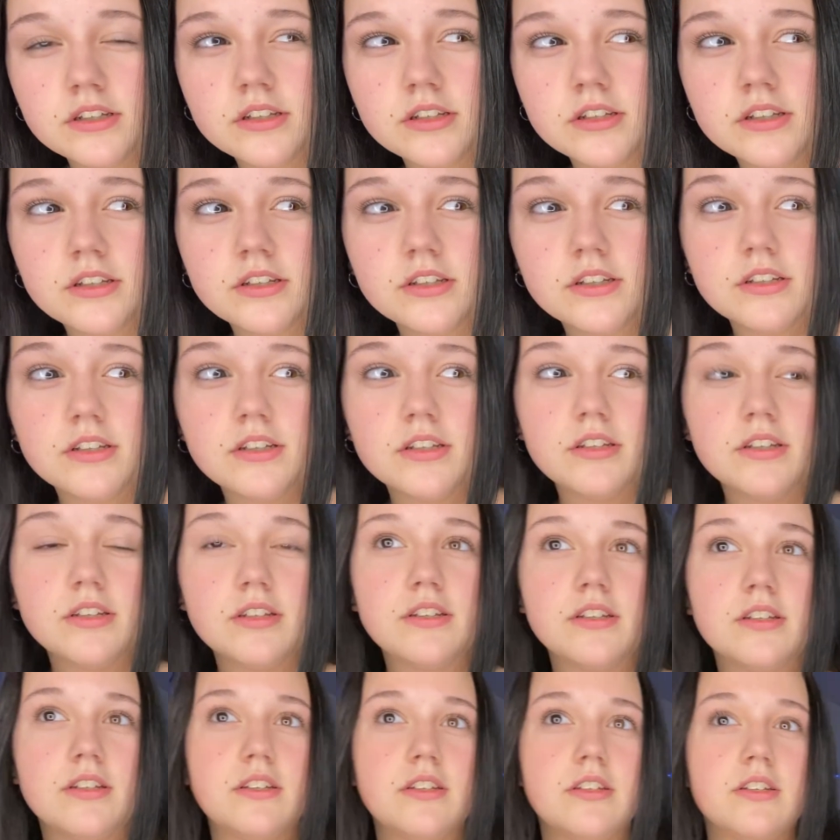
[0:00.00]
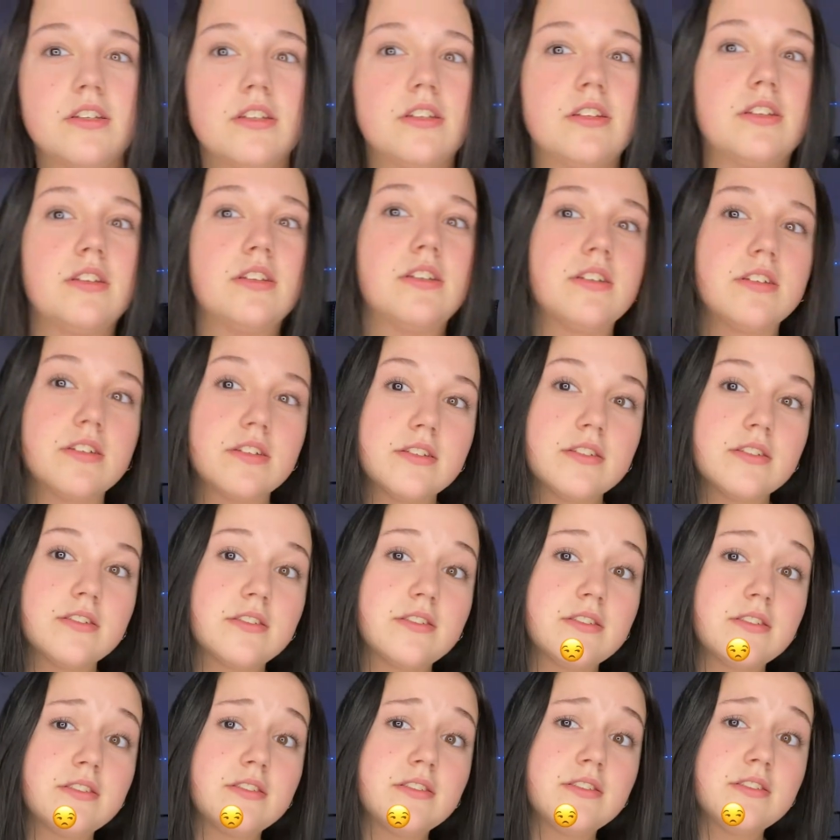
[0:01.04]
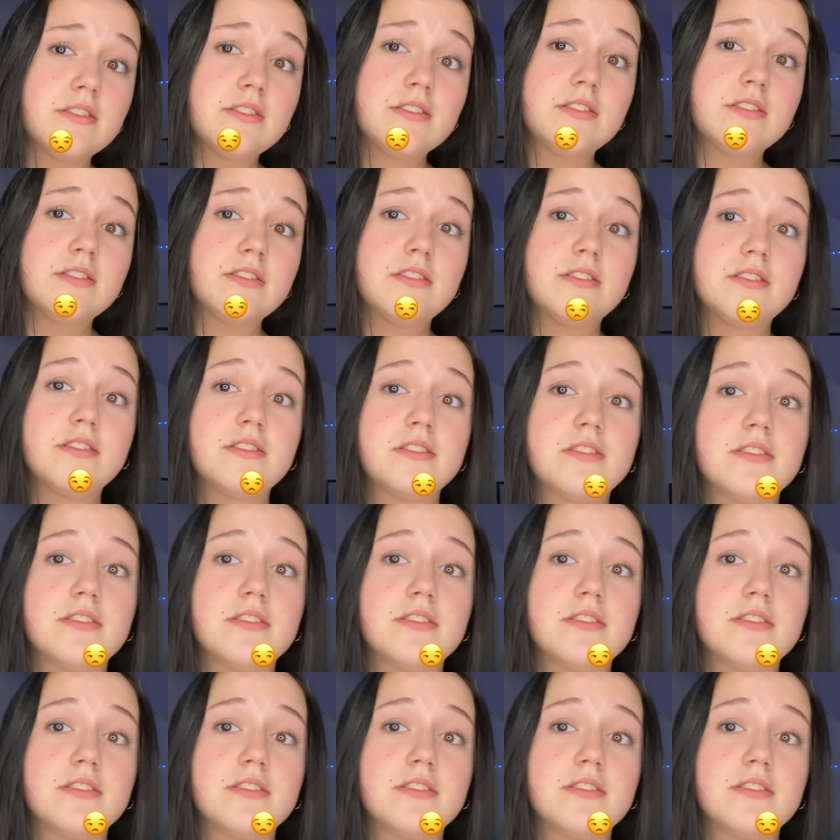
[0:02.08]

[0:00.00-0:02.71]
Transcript: Nothing is said.